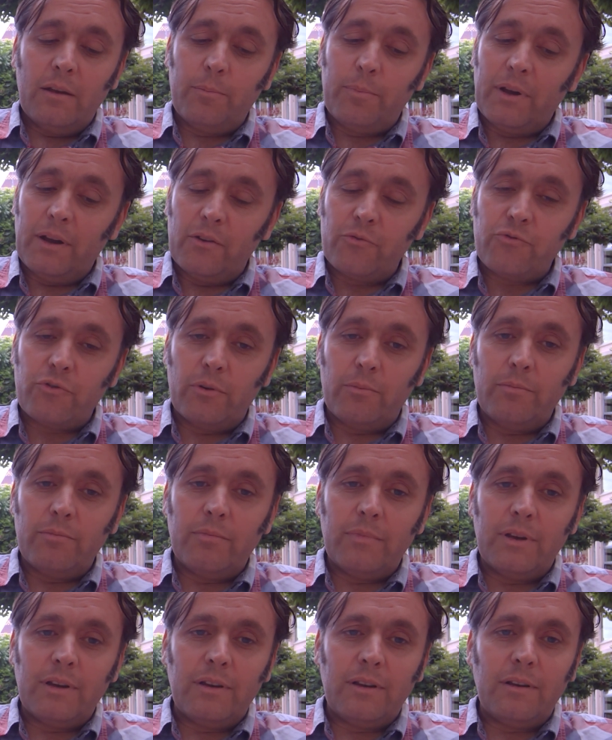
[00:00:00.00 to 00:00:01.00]
Apart
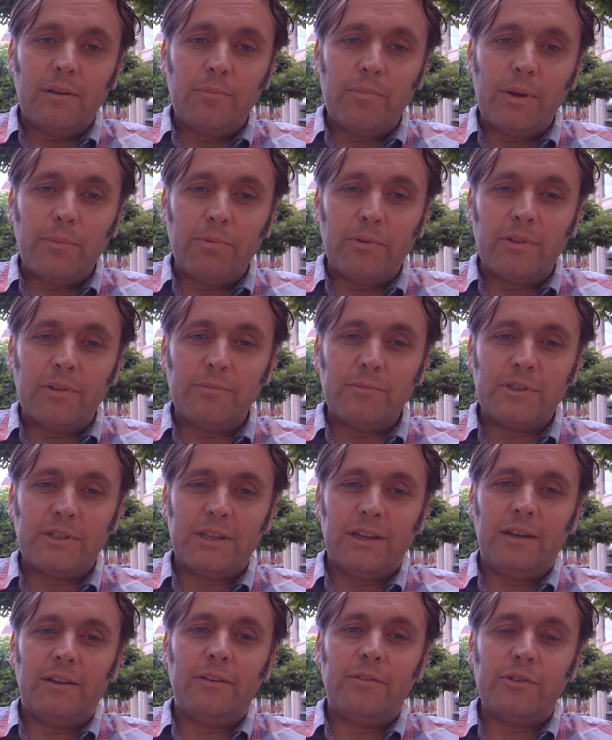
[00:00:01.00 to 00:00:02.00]
from people
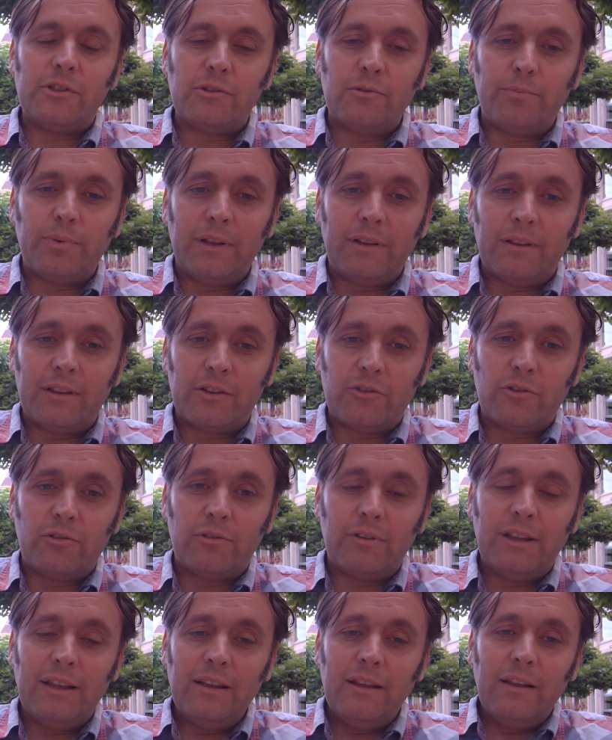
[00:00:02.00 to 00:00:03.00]
themselves who built their
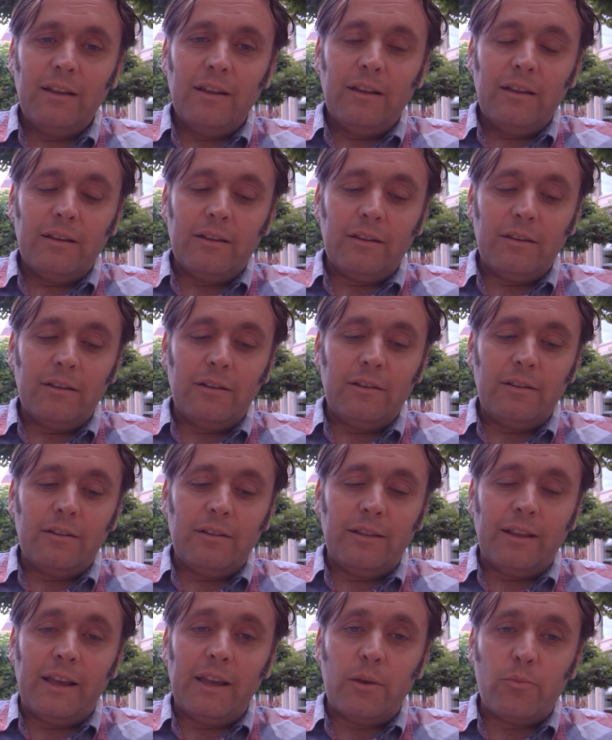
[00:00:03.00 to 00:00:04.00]
own
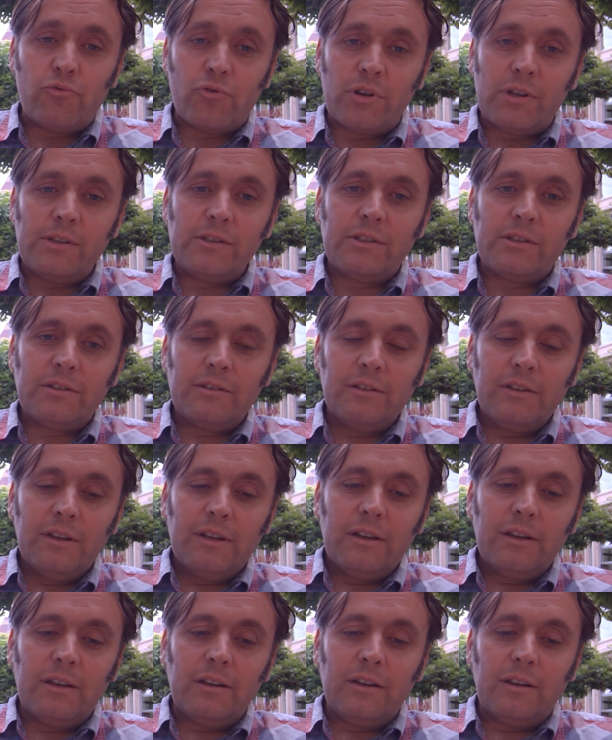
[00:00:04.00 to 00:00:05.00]
libraries,
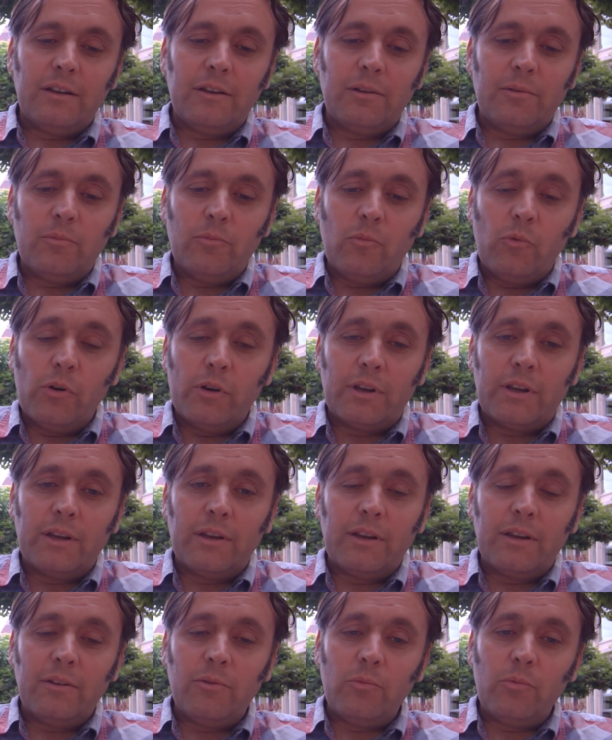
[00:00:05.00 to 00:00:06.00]

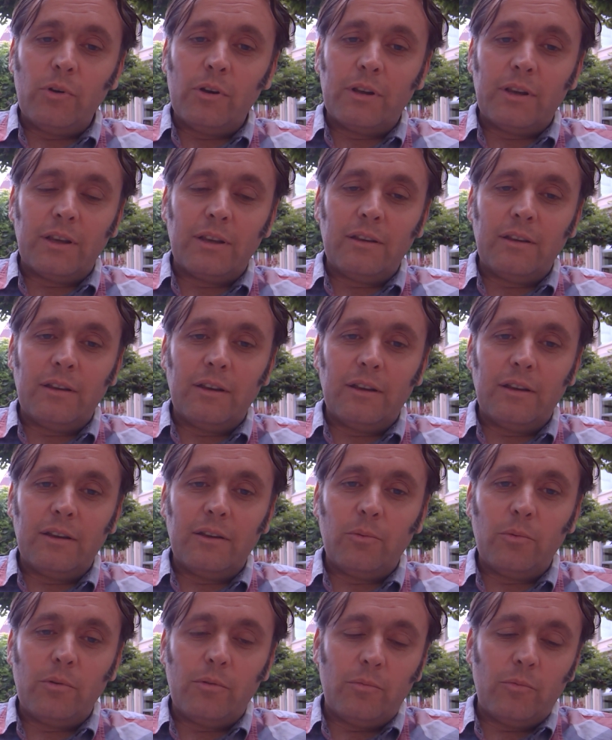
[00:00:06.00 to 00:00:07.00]
working
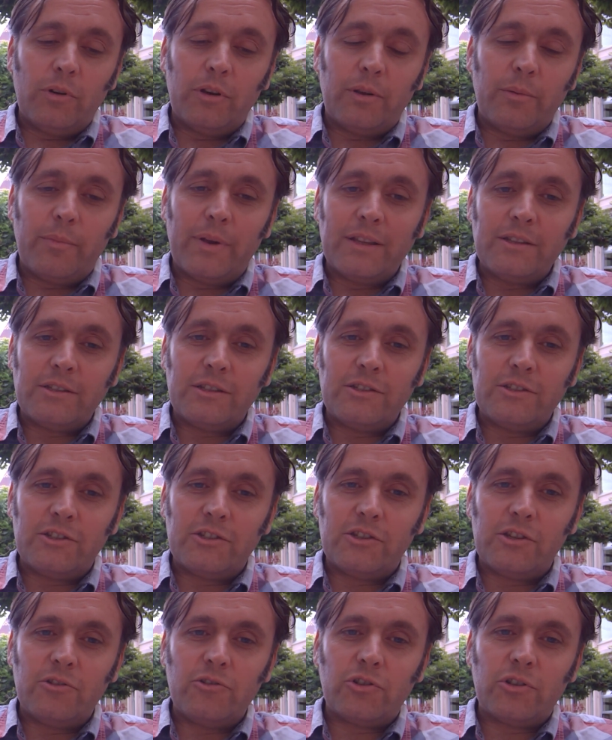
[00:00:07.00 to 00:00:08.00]
men's
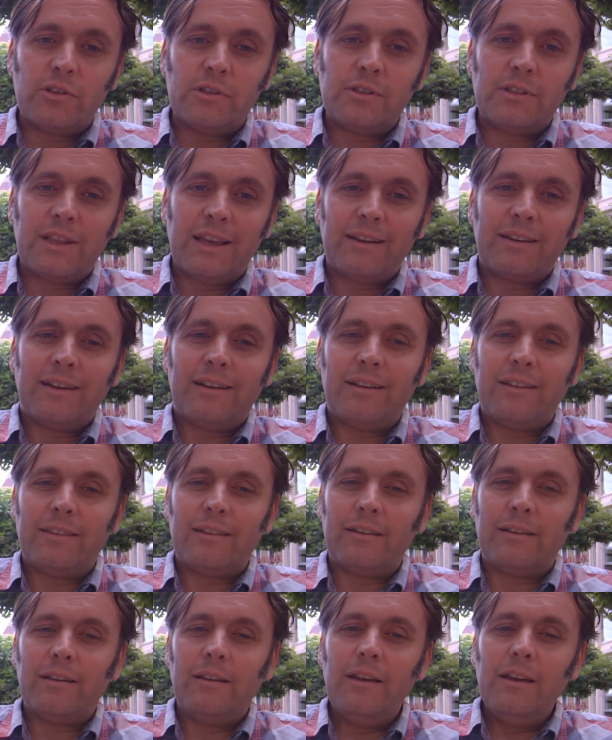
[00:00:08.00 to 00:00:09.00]
institutions, that kind of
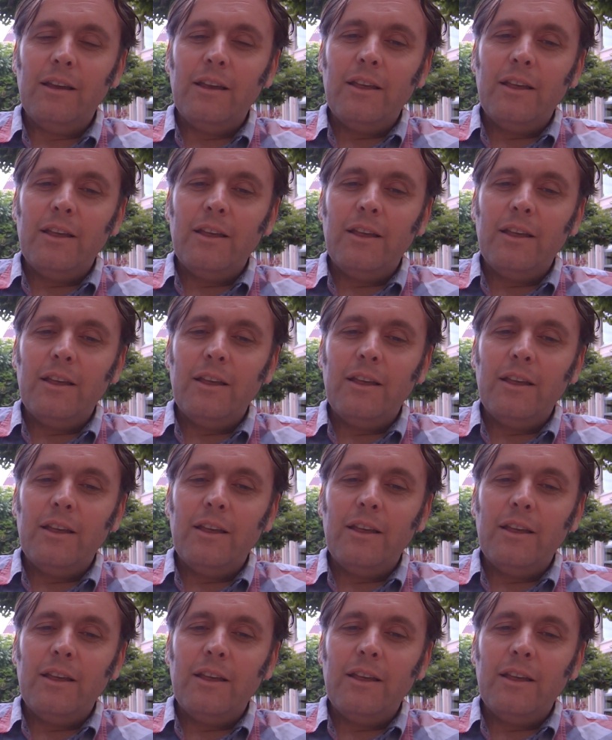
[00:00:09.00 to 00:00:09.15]
thing.